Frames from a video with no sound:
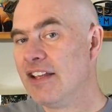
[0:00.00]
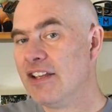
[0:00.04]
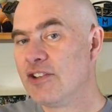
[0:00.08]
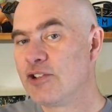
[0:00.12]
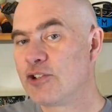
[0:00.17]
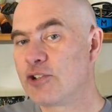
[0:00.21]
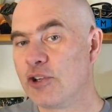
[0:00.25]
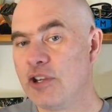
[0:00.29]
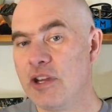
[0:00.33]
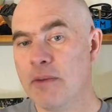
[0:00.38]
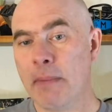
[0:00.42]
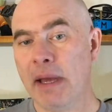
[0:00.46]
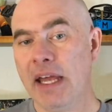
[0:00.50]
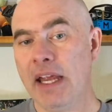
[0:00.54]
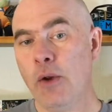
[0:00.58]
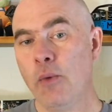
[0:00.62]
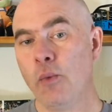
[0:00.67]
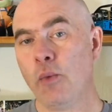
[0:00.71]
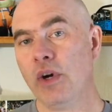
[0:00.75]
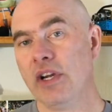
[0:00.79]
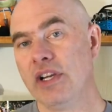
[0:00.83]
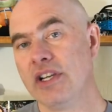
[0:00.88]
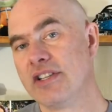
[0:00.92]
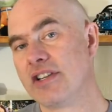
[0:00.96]
So you
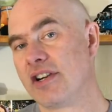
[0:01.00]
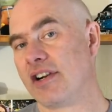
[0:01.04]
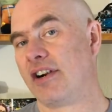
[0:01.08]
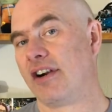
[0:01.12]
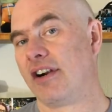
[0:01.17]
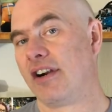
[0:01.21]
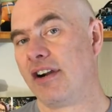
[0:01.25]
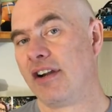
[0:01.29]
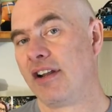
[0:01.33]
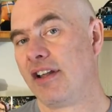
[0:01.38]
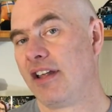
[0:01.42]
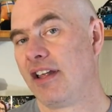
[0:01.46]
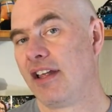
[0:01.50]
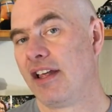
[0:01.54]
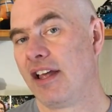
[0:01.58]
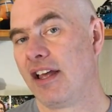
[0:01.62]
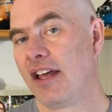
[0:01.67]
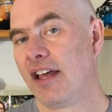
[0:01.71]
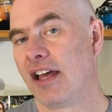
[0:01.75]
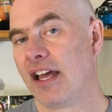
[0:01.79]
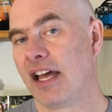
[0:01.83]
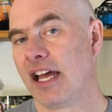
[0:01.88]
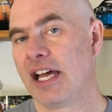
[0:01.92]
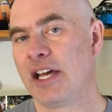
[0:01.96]
might wonder,
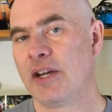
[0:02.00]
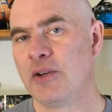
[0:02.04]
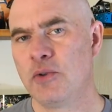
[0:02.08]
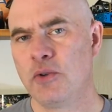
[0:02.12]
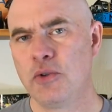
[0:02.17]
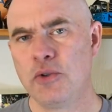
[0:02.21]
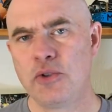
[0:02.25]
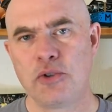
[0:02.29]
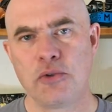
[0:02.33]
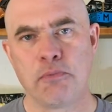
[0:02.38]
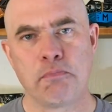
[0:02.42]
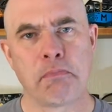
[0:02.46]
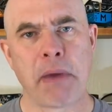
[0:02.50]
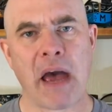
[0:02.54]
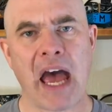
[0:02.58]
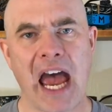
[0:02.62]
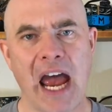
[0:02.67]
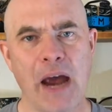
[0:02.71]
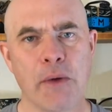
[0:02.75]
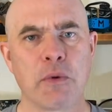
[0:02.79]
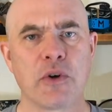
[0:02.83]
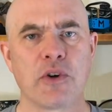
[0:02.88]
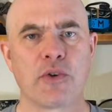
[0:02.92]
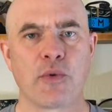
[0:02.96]
how do
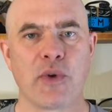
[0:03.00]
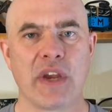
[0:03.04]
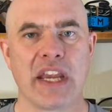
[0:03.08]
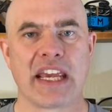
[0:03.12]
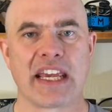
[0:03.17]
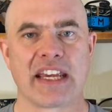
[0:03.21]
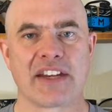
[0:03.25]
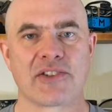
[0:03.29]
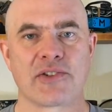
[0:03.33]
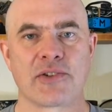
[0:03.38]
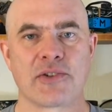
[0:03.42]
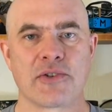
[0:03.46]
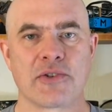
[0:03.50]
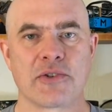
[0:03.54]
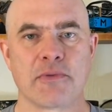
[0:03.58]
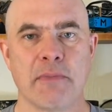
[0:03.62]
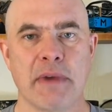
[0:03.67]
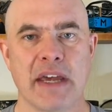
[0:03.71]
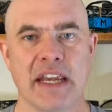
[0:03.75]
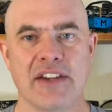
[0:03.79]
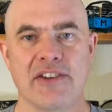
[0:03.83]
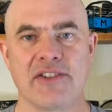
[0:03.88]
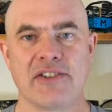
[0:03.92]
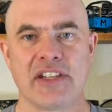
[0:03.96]
power reactors
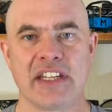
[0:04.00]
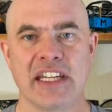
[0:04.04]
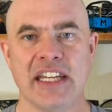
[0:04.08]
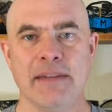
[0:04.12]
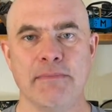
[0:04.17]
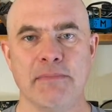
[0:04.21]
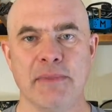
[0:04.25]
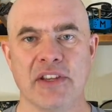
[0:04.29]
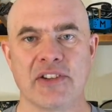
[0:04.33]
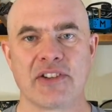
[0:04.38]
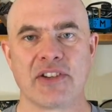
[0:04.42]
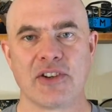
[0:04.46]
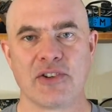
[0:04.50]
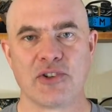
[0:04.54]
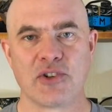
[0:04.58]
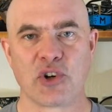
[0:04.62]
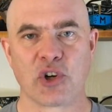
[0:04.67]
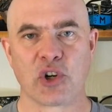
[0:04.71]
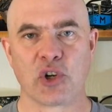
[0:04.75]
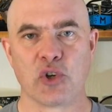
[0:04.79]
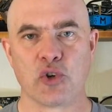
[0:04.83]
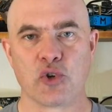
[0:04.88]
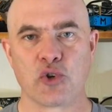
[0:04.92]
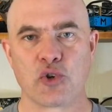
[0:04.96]
manage to keep this under
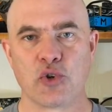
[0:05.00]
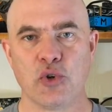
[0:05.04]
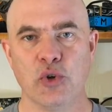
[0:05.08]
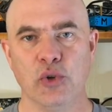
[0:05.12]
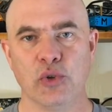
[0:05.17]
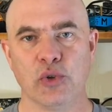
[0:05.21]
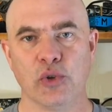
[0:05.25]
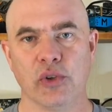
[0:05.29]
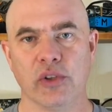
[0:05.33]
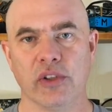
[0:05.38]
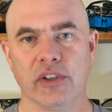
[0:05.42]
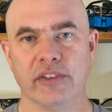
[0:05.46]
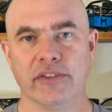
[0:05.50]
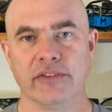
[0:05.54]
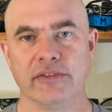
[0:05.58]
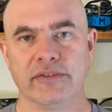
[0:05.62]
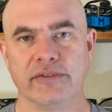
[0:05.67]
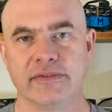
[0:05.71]
control?